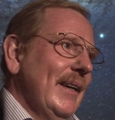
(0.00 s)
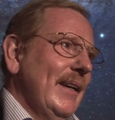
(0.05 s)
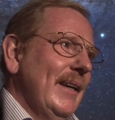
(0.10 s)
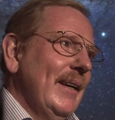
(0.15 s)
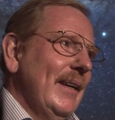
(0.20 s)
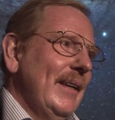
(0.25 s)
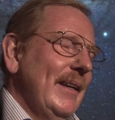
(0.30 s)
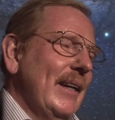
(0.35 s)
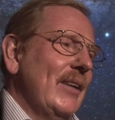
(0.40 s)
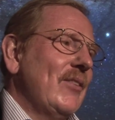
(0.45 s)

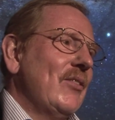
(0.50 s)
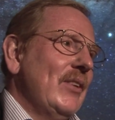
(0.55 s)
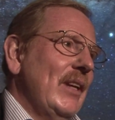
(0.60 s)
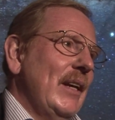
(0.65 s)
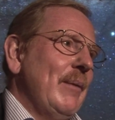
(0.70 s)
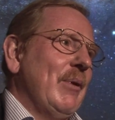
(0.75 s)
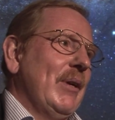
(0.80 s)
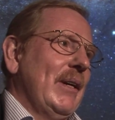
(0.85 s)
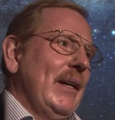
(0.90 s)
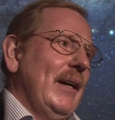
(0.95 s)
uh, next
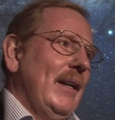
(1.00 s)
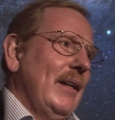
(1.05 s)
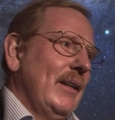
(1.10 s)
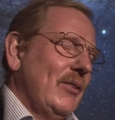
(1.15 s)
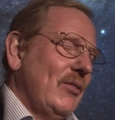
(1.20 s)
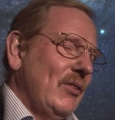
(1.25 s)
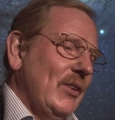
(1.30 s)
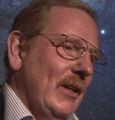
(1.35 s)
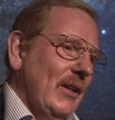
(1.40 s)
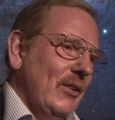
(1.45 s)
neighbor
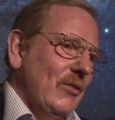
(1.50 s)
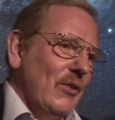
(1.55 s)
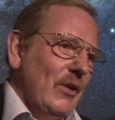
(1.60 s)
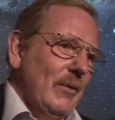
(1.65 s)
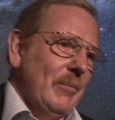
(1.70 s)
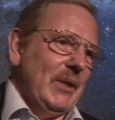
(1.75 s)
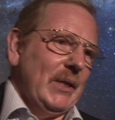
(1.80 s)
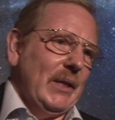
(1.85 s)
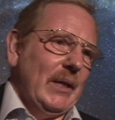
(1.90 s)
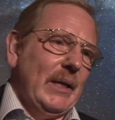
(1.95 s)
galaxy,
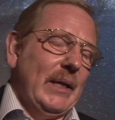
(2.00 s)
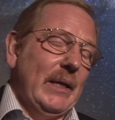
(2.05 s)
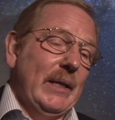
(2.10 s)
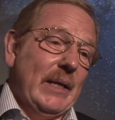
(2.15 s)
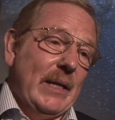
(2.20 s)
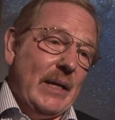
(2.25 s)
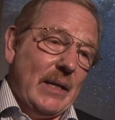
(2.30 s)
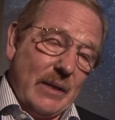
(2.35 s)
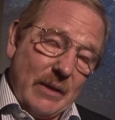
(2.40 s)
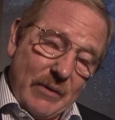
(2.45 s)
Andromeda,
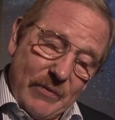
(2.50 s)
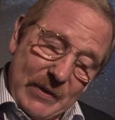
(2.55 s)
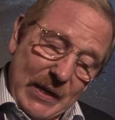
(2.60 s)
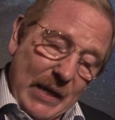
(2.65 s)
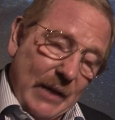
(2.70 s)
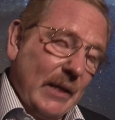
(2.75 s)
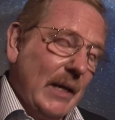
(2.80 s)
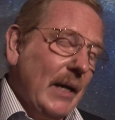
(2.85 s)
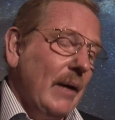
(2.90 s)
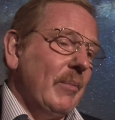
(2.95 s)
and then if
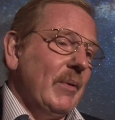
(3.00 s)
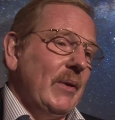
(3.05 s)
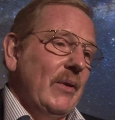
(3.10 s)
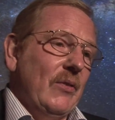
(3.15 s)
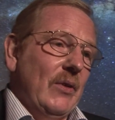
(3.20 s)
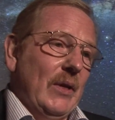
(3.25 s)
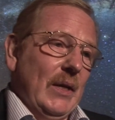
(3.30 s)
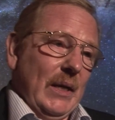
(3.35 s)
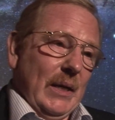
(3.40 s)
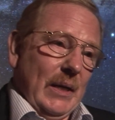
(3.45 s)
that
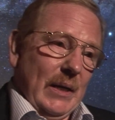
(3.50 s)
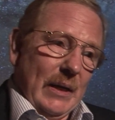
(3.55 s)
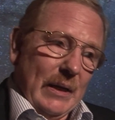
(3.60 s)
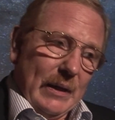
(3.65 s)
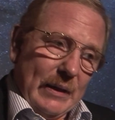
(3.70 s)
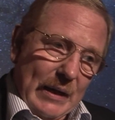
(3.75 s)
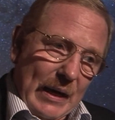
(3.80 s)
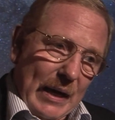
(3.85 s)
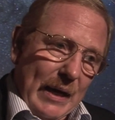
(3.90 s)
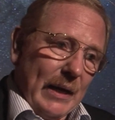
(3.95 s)
happens,
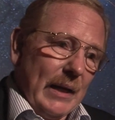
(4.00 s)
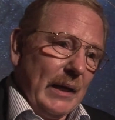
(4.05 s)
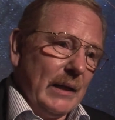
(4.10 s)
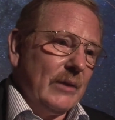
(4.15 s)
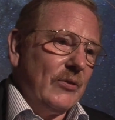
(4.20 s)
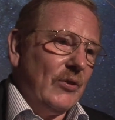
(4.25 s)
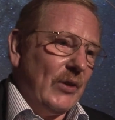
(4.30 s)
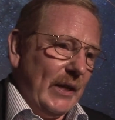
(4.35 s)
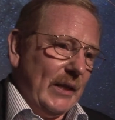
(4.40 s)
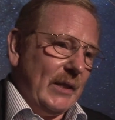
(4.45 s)
that'll
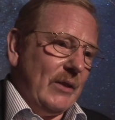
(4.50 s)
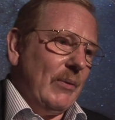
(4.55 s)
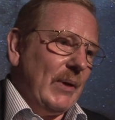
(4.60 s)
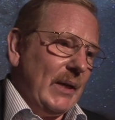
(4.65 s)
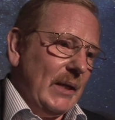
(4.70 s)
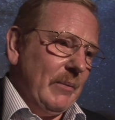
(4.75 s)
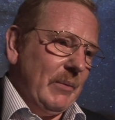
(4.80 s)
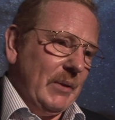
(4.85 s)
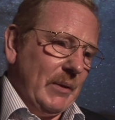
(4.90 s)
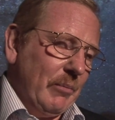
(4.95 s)
create
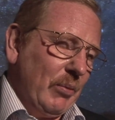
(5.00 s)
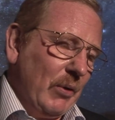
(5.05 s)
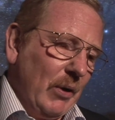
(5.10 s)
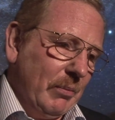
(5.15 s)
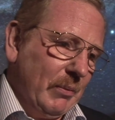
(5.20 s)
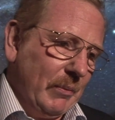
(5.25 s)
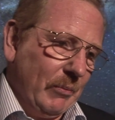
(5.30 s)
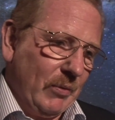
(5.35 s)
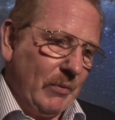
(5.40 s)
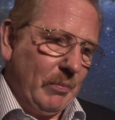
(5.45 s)
quite a bit of
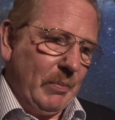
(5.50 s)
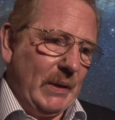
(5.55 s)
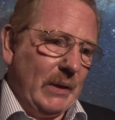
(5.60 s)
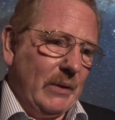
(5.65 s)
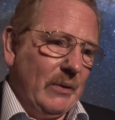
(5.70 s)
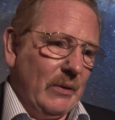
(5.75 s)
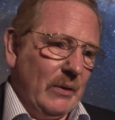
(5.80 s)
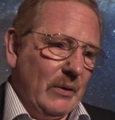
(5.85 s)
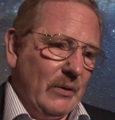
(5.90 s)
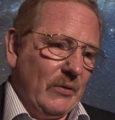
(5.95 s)
problems
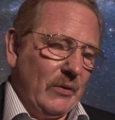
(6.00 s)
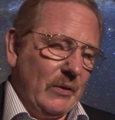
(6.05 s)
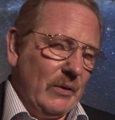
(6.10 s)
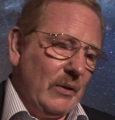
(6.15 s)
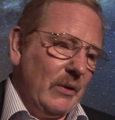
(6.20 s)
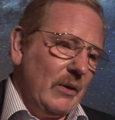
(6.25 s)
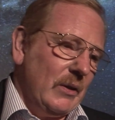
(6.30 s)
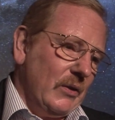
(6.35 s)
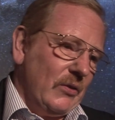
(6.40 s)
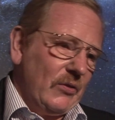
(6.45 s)
because you know
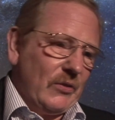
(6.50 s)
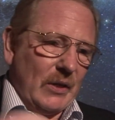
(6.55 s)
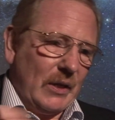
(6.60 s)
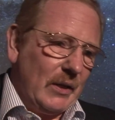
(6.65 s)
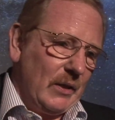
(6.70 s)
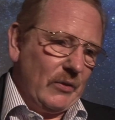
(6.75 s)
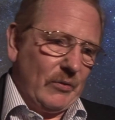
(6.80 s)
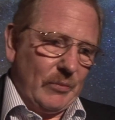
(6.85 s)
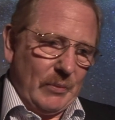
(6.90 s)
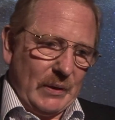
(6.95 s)
all the
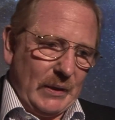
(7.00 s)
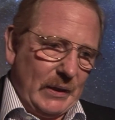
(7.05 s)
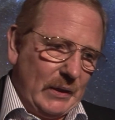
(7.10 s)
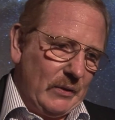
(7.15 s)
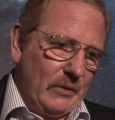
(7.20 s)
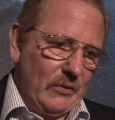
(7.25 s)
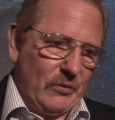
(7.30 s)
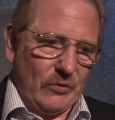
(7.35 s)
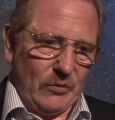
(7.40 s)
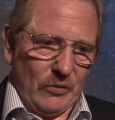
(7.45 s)
stars will
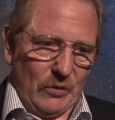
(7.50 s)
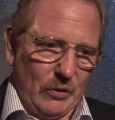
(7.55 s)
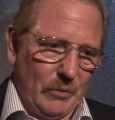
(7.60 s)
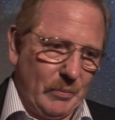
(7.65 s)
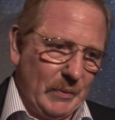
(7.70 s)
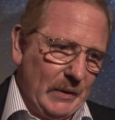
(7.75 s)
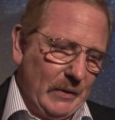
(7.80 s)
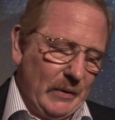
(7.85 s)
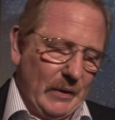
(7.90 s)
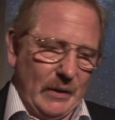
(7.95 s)
get
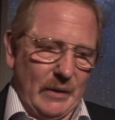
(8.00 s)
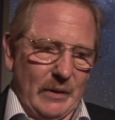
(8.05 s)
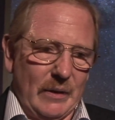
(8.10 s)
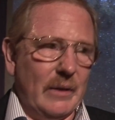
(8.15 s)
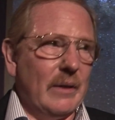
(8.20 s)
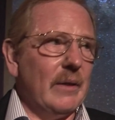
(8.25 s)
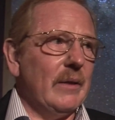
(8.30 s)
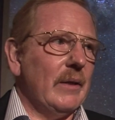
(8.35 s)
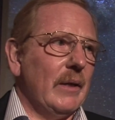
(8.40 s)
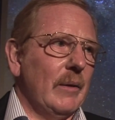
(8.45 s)
disturbed in their
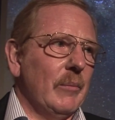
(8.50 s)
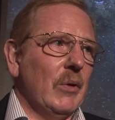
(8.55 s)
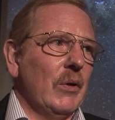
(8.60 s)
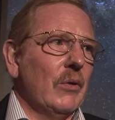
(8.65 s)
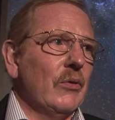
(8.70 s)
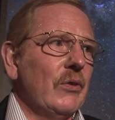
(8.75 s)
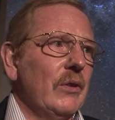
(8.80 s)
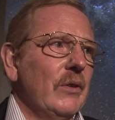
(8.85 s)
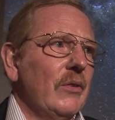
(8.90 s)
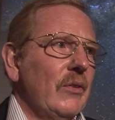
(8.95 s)
in their
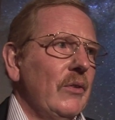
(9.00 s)
motions